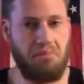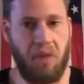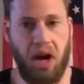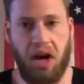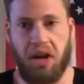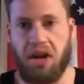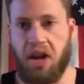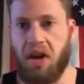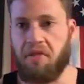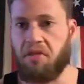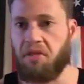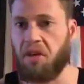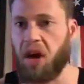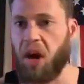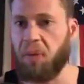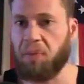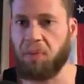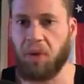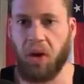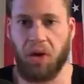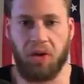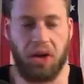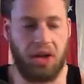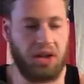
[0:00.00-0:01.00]
I never
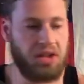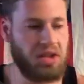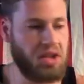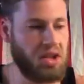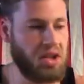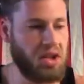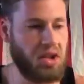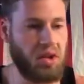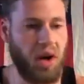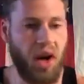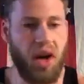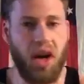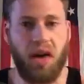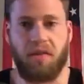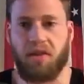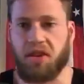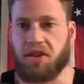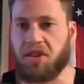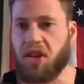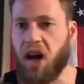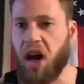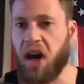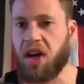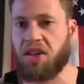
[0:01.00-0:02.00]
uploaded to. I never
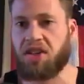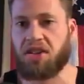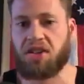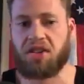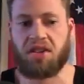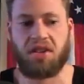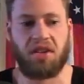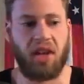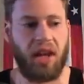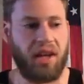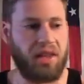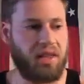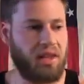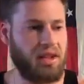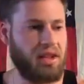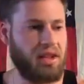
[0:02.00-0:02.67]
touched, like, the